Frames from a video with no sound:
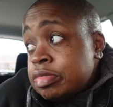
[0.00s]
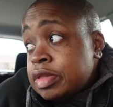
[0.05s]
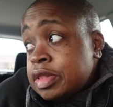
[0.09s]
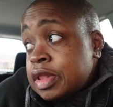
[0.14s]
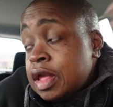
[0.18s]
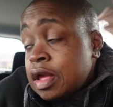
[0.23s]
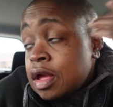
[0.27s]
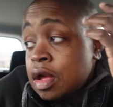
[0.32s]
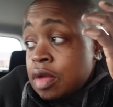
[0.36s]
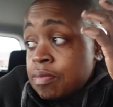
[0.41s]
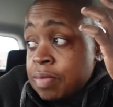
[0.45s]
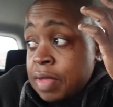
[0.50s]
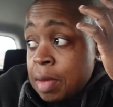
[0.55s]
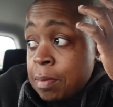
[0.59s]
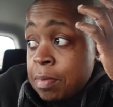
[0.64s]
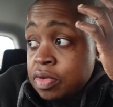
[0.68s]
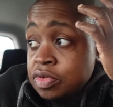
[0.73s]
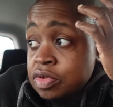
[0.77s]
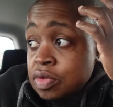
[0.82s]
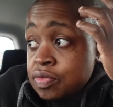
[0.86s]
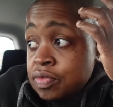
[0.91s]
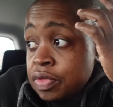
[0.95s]
that, that
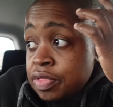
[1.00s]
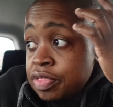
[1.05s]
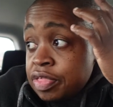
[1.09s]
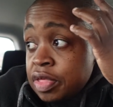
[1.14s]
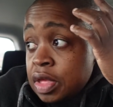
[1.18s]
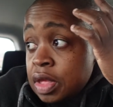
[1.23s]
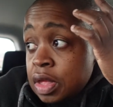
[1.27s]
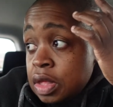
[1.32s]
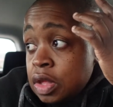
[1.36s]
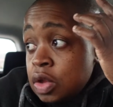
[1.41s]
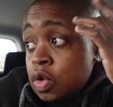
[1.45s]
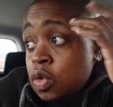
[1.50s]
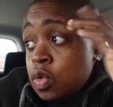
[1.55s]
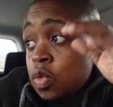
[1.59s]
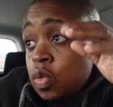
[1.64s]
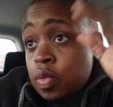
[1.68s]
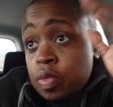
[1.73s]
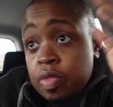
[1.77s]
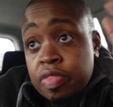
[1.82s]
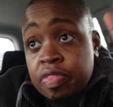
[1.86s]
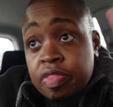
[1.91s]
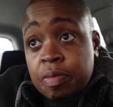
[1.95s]
much of a thing you know
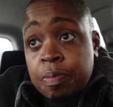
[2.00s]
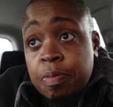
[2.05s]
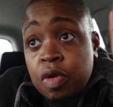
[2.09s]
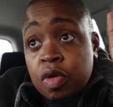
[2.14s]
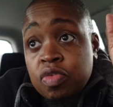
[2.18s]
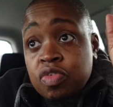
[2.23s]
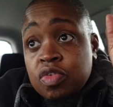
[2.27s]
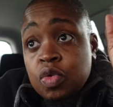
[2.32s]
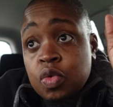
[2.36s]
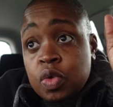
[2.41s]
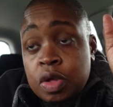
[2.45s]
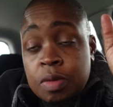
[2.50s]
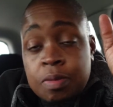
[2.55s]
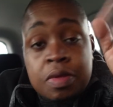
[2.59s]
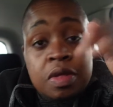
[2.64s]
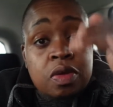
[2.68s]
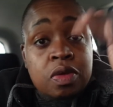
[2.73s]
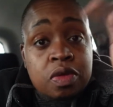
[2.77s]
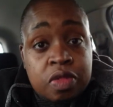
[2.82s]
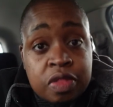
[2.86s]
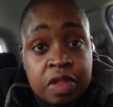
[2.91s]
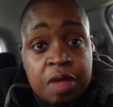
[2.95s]
the person who hit
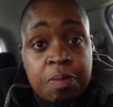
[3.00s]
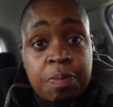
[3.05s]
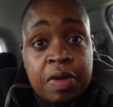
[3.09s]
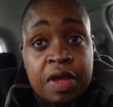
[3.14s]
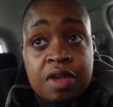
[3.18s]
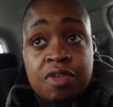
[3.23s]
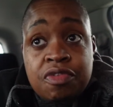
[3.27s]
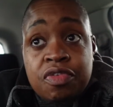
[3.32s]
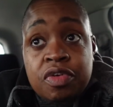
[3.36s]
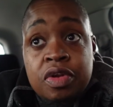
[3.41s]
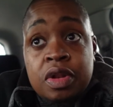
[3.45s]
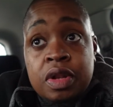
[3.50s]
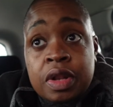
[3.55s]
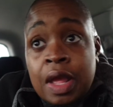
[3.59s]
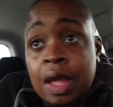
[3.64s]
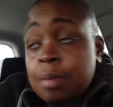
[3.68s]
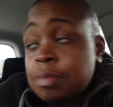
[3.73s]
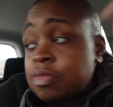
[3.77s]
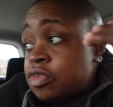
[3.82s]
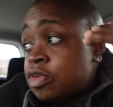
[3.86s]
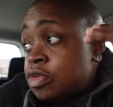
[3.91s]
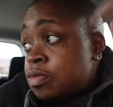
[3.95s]
me they paid for the
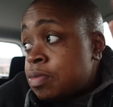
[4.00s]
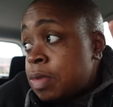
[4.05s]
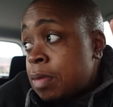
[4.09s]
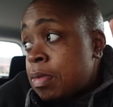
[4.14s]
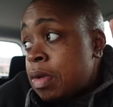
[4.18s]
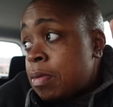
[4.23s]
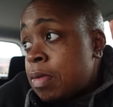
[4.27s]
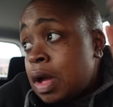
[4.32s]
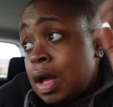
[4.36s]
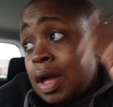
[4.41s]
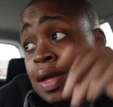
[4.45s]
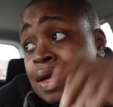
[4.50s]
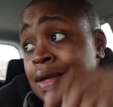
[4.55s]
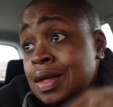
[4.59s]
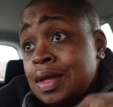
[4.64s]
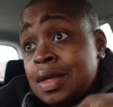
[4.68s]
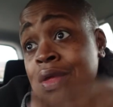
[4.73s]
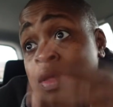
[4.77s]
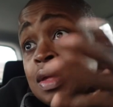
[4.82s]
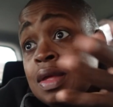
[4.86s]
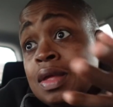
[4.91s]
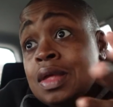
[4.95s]
damages blah blah blah
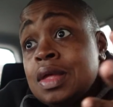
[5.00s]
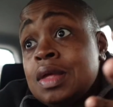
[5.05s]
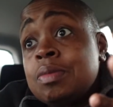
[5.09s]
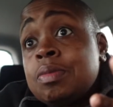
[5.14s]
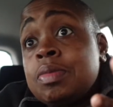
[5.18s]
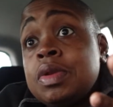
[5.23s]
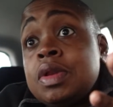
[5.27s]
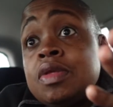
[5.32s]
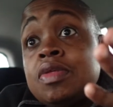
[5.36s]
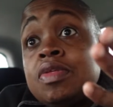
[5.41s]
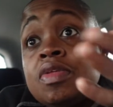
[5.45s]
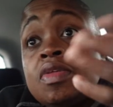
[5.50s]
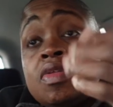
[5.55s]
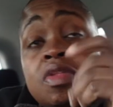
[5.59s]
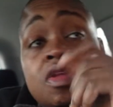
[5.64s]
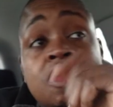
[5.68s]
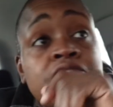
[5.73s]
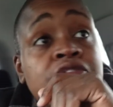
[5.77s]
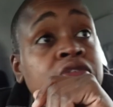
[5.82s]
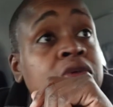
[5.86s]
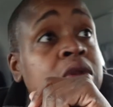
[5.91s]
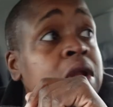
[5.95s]
but this is
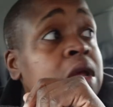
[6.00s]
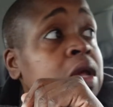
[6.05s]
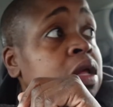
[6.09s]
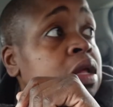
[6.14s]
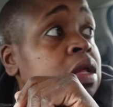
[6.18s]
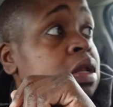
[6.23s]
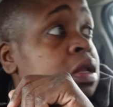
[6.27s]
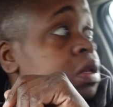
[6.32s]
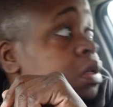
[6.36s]
different like